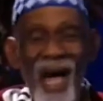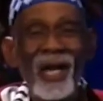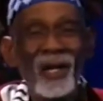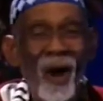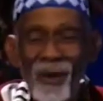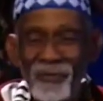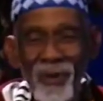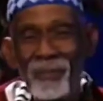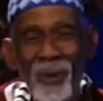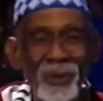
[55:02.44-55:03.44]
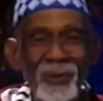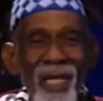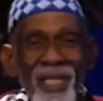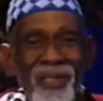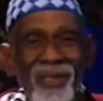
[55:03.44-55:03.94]
I learned from both
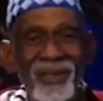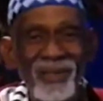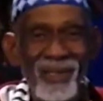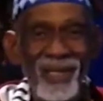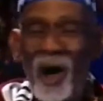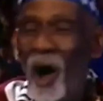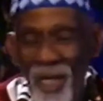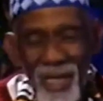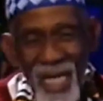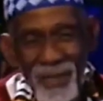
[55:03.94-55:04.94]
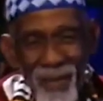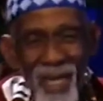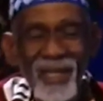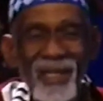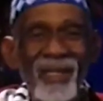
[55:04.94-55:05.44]
religions. Unlike
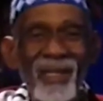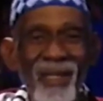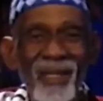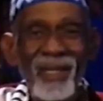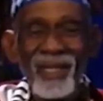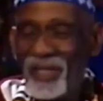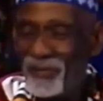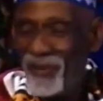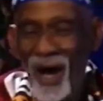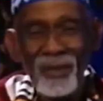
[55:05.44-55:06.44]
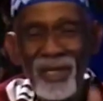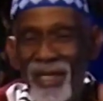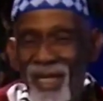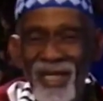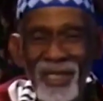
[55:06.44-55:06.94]
many, they found a
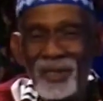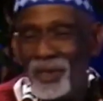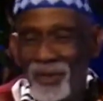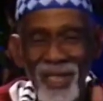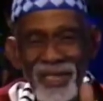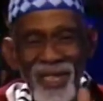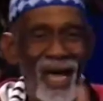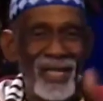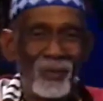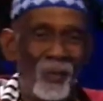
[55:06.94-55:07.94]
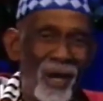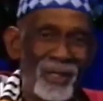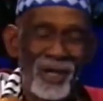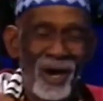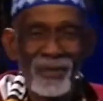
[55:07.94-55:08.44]
need to criticize
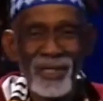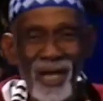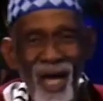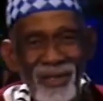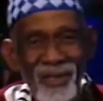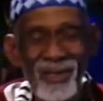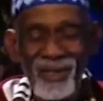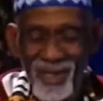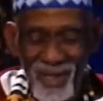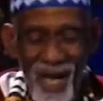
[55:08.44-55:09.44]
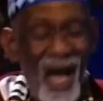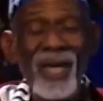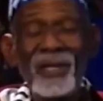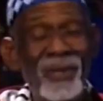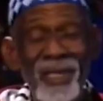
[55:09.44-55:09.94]
one or the other.
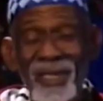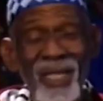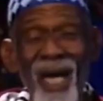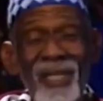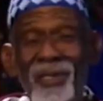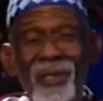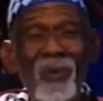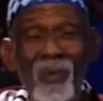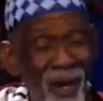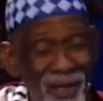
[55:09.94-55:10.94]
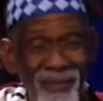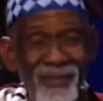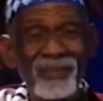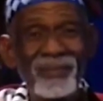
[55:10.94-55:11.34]
I criticize no one.